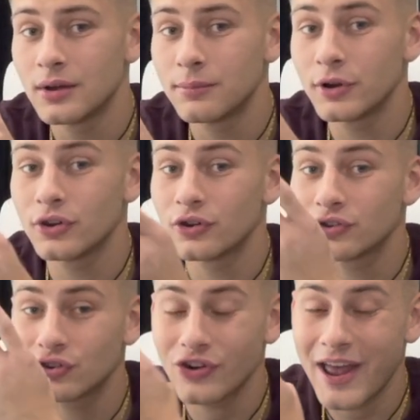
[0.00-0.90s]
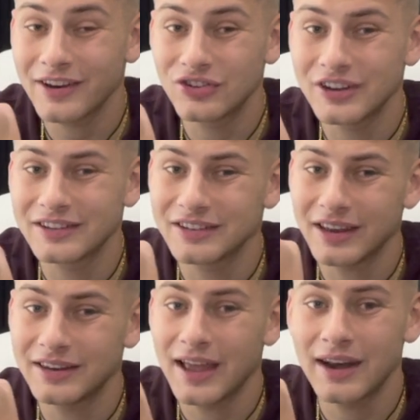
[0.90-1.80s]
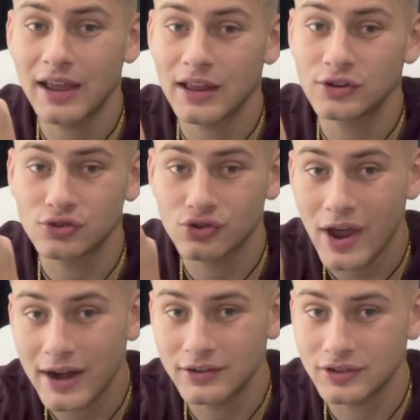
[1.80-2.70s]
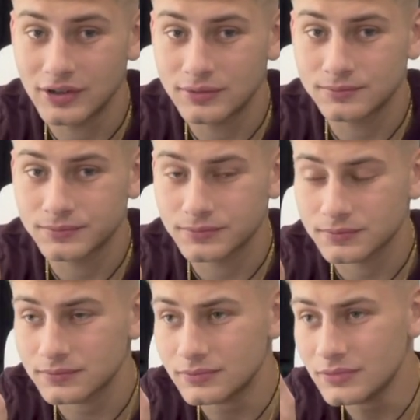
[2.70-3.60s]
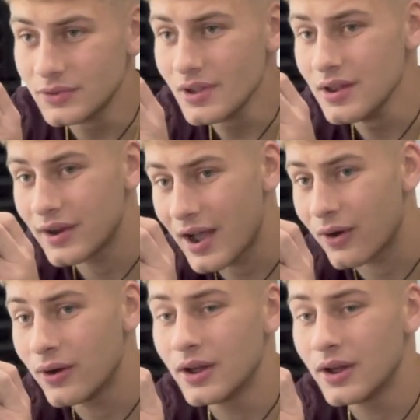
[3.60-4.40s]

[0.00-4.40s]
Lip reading: but your strategy is a dead end strategy. Now,